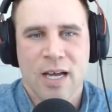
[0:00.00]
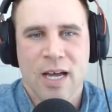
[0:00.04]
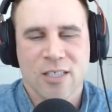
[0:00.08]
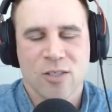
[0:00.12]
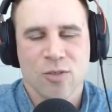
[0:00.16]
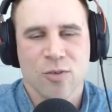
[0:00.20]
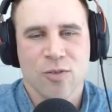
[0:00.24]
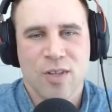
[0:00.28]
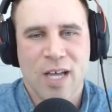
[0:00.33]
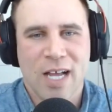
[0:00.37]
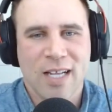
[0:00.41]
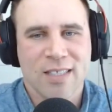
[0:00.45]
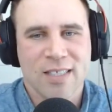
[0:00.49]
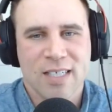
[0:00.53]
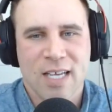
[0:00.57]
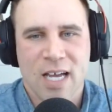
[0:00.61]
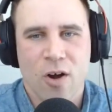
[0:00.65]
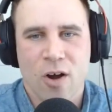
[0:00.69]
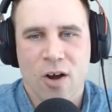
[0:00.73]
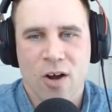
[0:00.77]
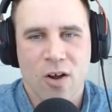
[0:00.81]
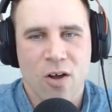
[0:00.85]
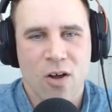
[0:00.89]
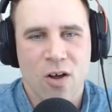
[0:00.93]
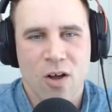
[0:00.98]
and so that's
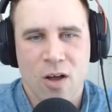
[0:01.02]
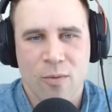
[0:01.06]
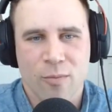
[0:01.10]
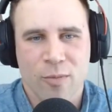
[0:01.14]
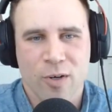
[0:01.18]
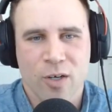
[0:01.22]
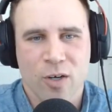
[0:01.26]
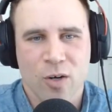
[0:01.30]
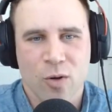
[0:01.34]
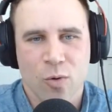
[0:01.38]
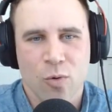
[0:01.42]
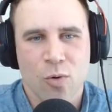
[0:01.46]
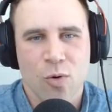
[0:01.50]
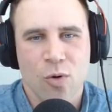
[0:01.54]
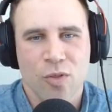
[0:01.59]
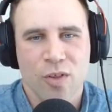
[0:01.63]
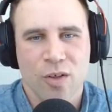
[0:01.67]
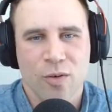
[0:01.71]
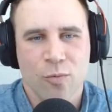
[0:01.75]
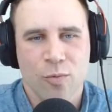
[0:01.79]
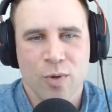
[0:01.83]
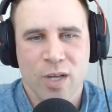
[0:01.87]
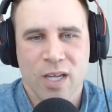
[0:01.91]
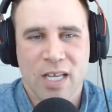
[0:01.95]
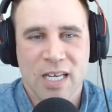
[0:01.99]
our common goal
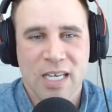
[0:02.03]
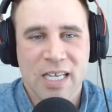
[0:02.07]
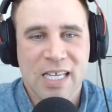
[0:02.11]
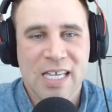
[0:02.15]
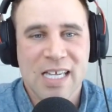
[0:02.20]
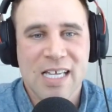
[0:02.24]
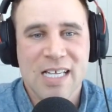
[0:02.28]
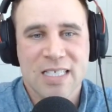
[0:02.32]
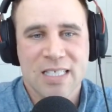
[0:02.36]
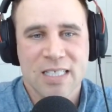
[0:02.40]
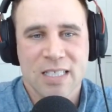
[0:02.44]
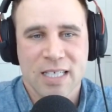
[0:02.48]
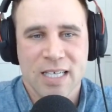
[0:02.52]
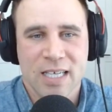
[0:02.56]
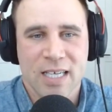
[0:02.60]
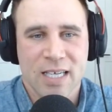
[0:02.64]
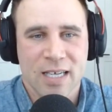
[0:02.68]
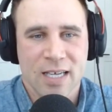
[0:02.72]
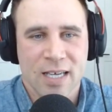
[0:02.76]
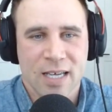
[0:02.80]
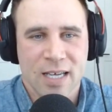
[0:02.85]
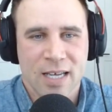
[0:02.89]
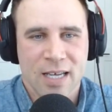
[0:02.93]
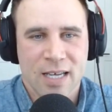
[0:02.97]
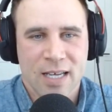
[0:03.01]
that we can
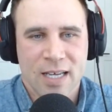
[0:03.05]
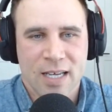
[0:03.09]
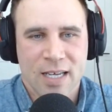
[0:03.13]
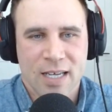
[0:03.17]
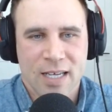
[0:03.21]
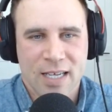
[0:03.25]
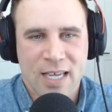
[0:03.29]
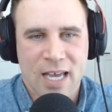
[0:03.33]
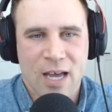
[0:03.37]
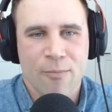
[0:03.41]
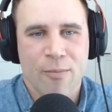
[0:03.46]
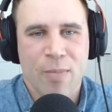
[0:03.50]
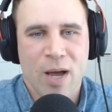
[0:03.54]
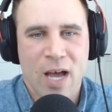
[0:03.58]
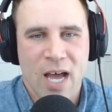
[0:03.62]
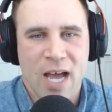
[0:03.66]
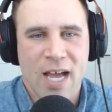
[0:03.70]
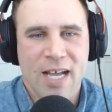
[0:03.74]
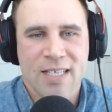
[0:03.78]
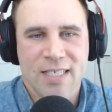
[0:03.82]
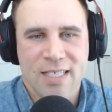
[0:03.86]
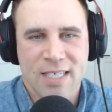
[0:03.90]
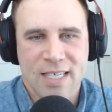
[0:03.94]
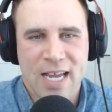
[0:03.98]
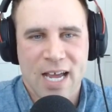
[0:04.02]
easily get
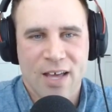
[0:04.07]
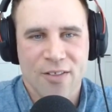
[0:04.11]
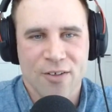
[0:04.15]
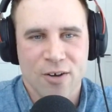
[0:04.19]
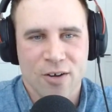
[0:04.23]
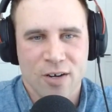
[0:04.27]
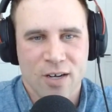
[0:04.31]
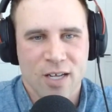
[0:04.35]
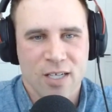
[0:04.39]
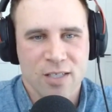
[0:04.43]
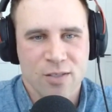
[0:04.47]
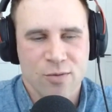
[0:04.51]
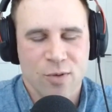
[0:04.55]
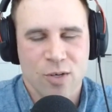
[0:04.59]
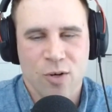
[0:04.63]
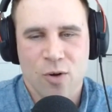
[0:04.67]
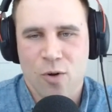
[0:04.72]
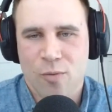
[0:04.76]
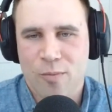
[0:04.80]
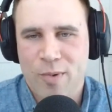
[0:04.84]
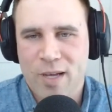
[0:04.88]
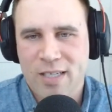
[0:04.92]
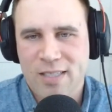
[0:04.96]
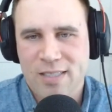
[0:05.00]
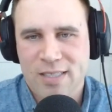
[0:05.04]
behind together because we
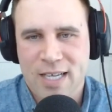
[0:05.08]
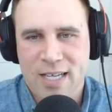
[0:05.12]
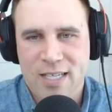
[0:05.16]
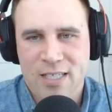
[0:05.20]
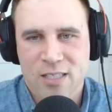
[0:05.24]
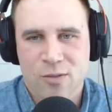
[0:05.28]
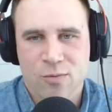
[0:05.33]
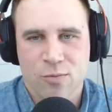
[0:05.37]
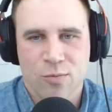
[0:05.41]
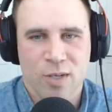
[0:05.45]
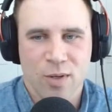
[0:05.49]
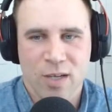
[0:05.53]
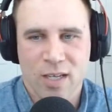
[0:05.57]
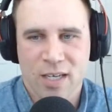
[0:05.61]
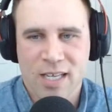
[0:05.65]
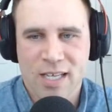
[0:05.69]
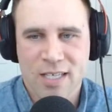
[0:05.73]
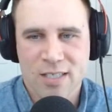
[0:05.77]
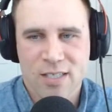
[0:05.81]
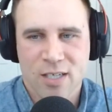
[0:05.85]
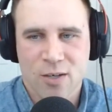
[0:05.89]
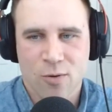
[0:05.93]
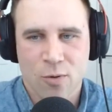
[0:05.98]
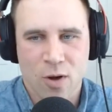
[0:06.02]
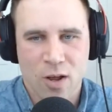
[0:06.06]
know it makes sense. We can
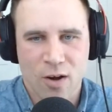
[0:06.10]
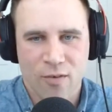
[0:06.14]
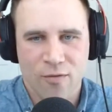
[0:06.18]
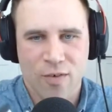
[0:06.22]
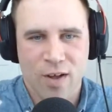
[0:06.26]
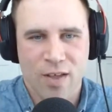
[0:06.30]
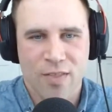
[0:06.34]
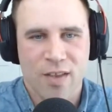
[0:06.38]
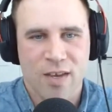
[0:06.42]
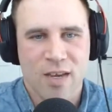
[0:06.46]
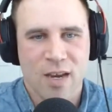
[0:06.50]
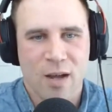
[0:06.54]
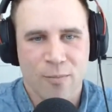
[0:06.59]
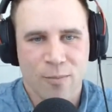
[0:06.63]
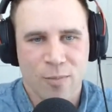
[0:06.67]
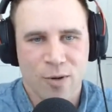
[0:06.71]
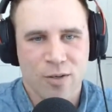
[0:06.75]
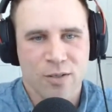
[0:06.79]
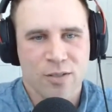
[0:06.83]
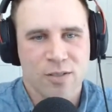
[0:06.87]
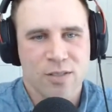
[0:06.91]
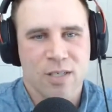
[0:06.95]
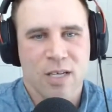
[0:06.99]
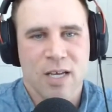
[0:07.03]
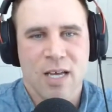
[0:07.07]
easily quantify the
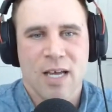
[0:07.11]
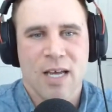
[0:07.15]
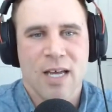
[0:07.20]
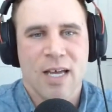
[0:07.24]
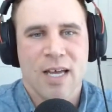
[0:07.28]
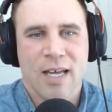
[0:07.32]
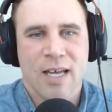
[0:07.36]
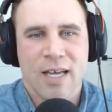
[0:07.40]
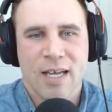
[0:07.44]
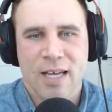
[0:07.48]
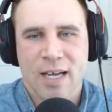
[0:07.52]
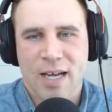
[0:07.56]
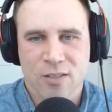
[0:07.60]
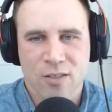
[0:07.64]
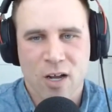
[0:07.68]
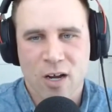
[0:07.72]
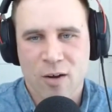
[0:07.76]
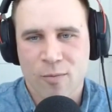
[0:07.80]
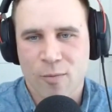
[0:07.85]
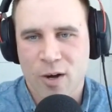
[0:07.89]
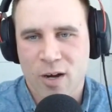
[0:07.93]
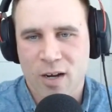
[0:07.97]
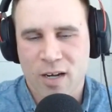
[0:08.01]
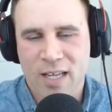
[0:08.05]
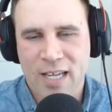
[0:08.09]
numbers. The
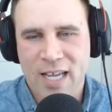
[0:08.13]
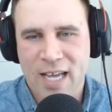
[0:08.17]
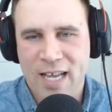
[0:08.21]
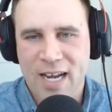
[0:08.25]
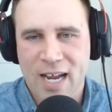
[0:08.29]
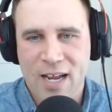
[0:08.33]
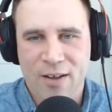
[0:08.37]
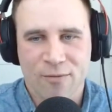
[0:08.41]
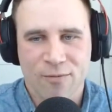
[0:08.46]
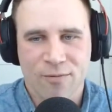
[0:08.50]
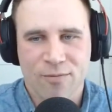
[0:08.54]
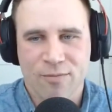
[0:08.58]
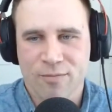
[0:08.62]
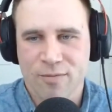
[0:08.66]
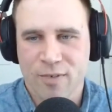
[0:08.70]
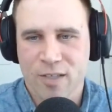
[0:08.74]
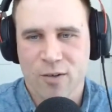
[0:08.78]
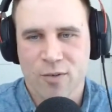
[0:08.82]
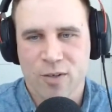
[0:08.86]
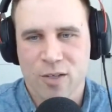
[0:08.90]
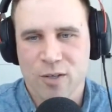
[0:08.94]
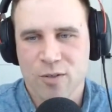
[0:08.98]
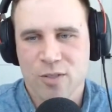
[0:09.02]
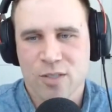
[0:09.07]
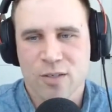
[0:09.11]
stock market again, I've you
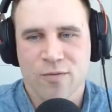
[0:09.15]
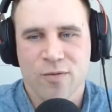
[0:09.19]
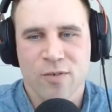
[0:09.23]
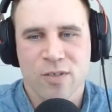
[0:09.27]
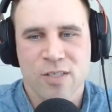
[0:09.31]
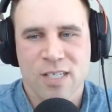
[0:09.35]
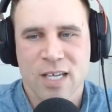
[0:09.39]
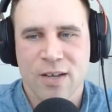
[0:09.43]
know used it for